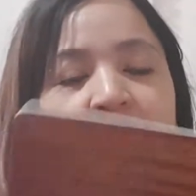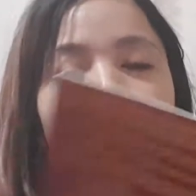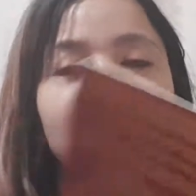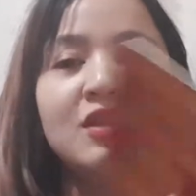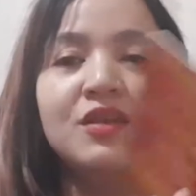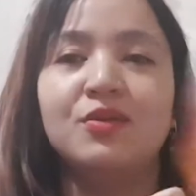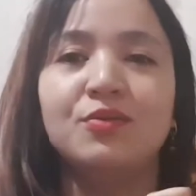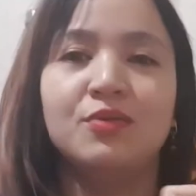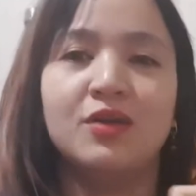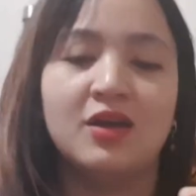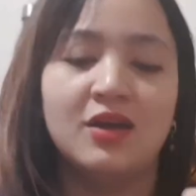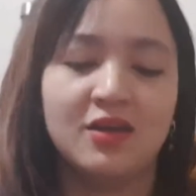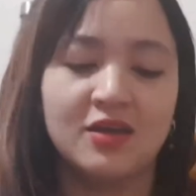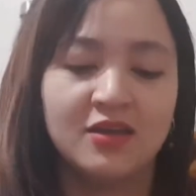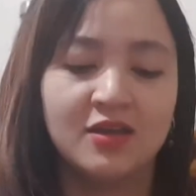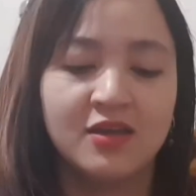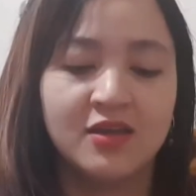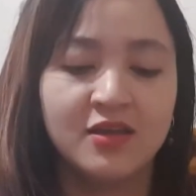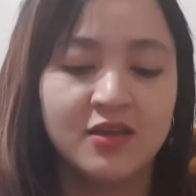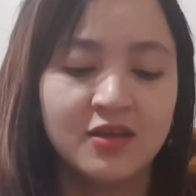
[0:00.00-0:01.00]
Anyway,
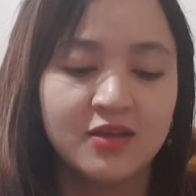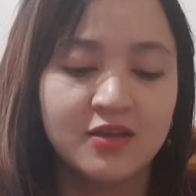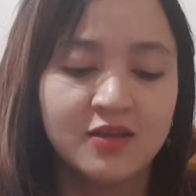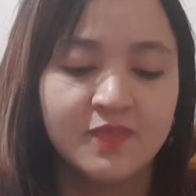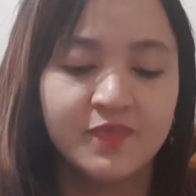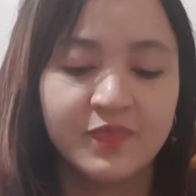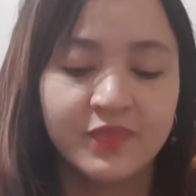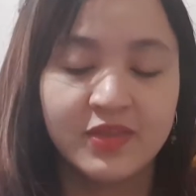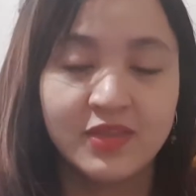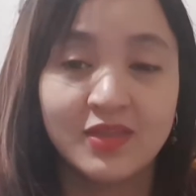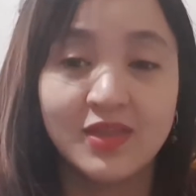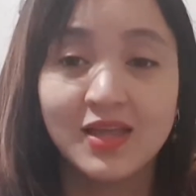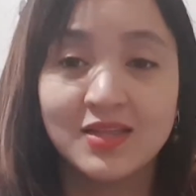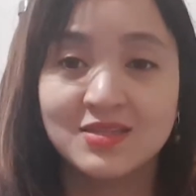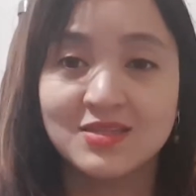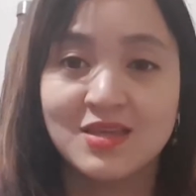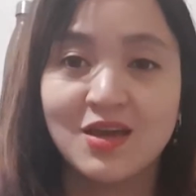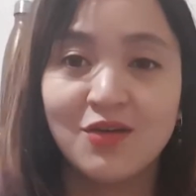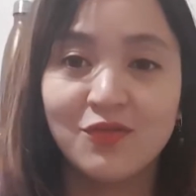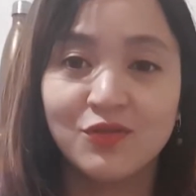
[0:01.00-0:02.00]

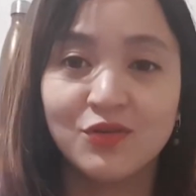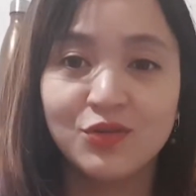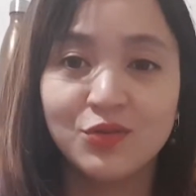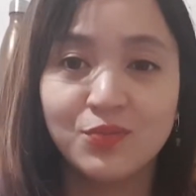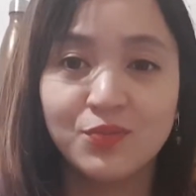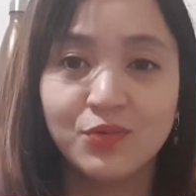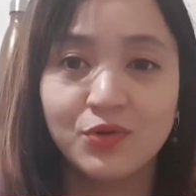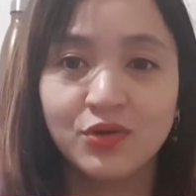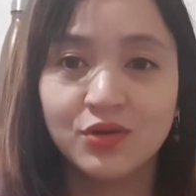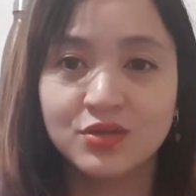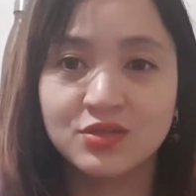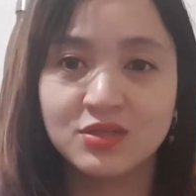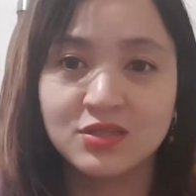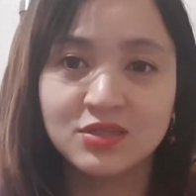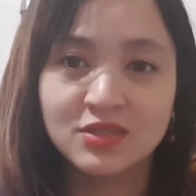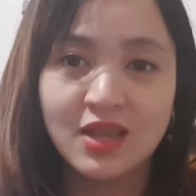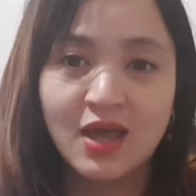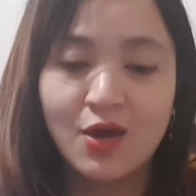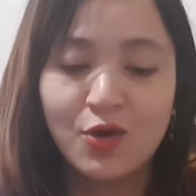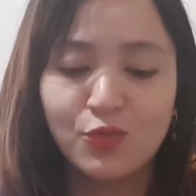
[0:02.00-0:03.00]
that's that for the
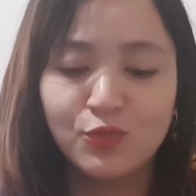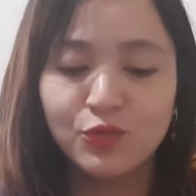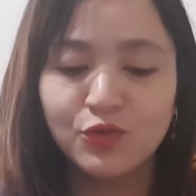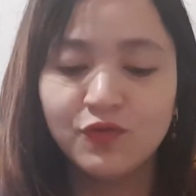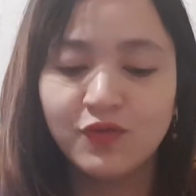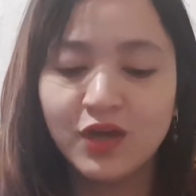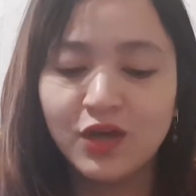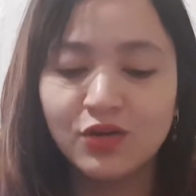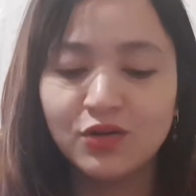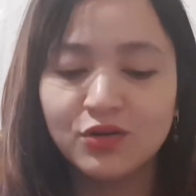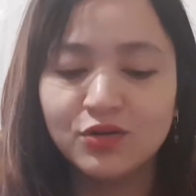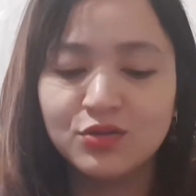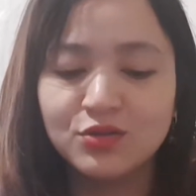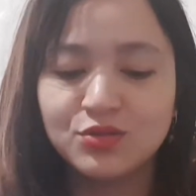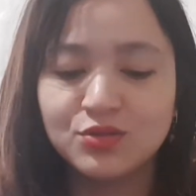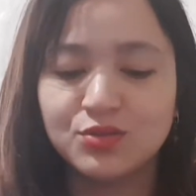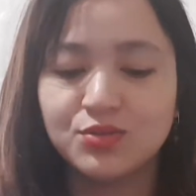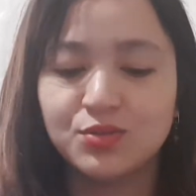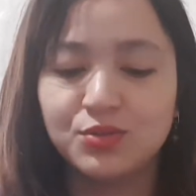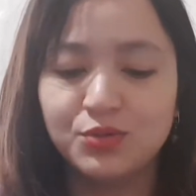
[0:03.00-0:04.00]
books. Now moving on
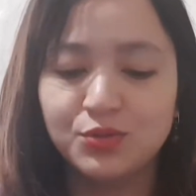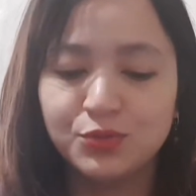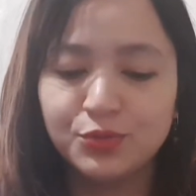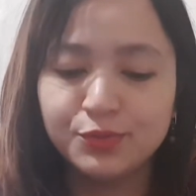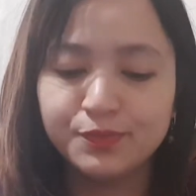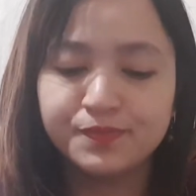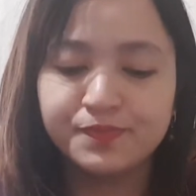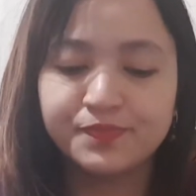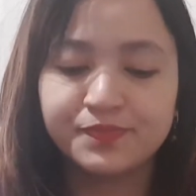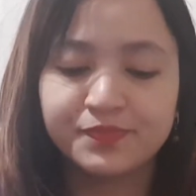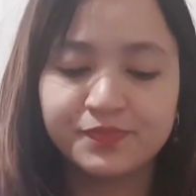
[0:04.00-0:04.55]
to